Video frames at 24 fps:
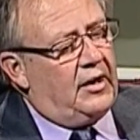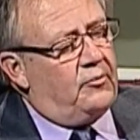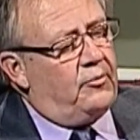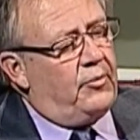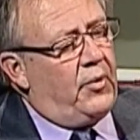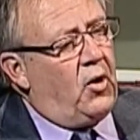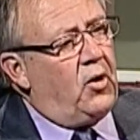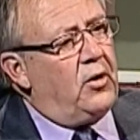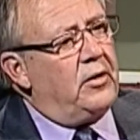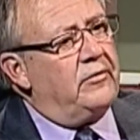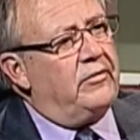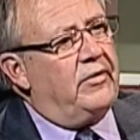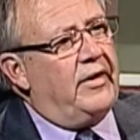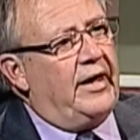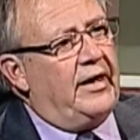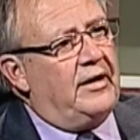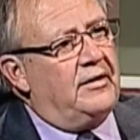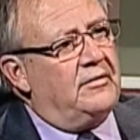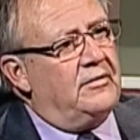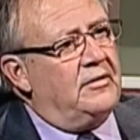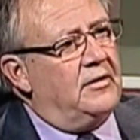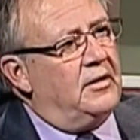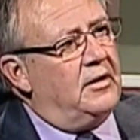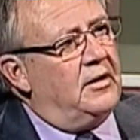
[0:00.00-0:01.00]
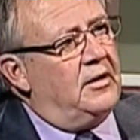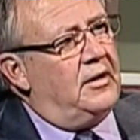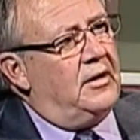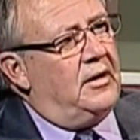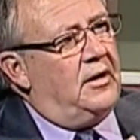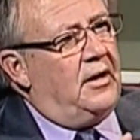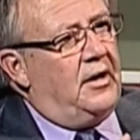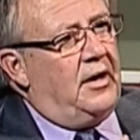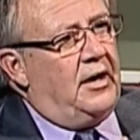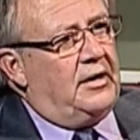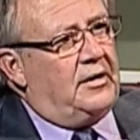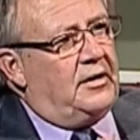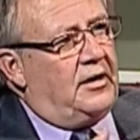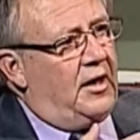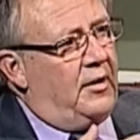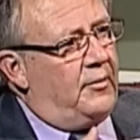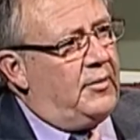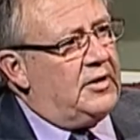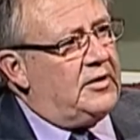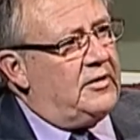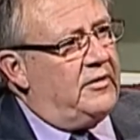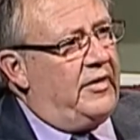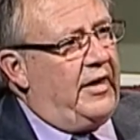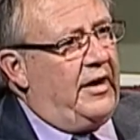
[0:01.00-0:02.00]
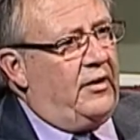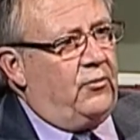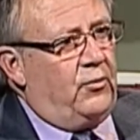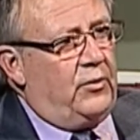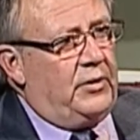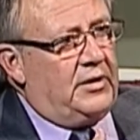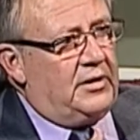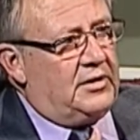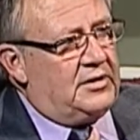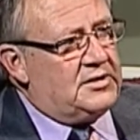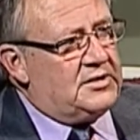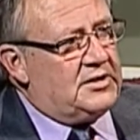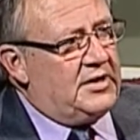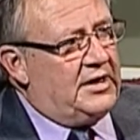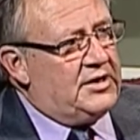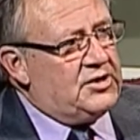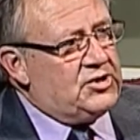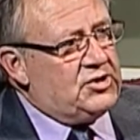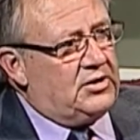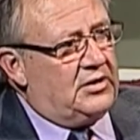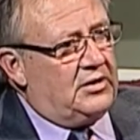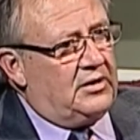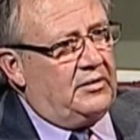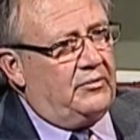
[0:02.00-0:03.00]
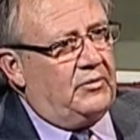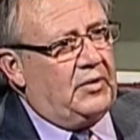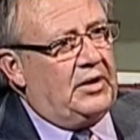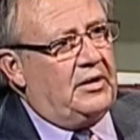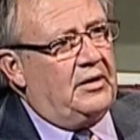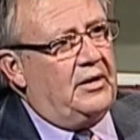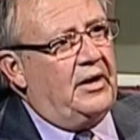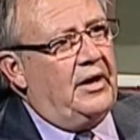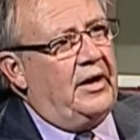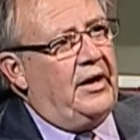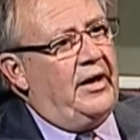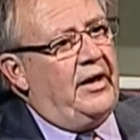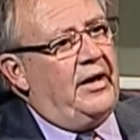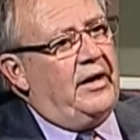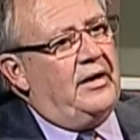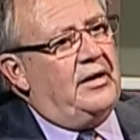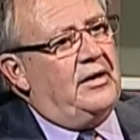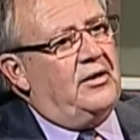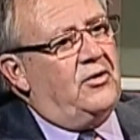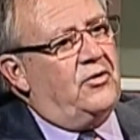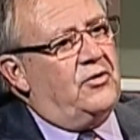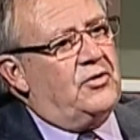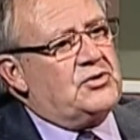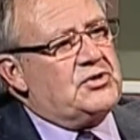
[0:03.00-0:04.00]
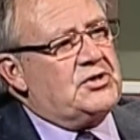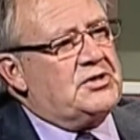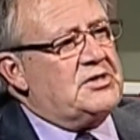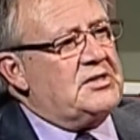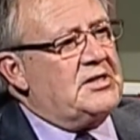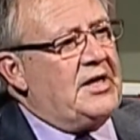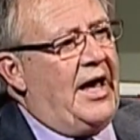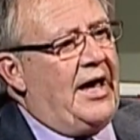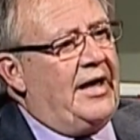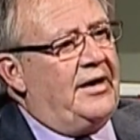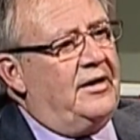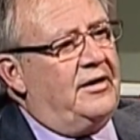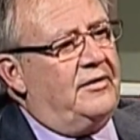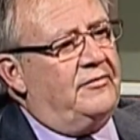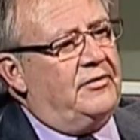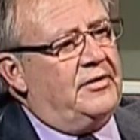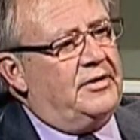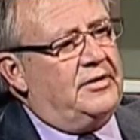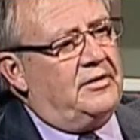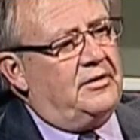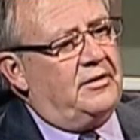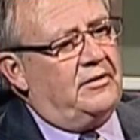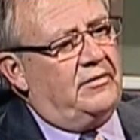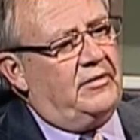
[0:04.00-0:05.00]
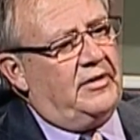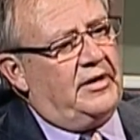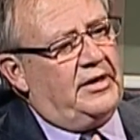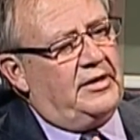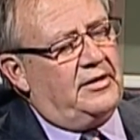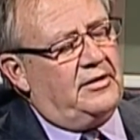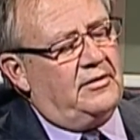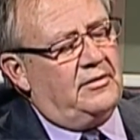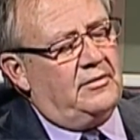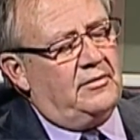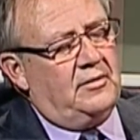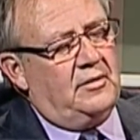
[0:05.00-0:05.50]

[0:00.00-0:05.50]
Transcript: part of that, and coming to that realization, I mean, you know, there's a side of it that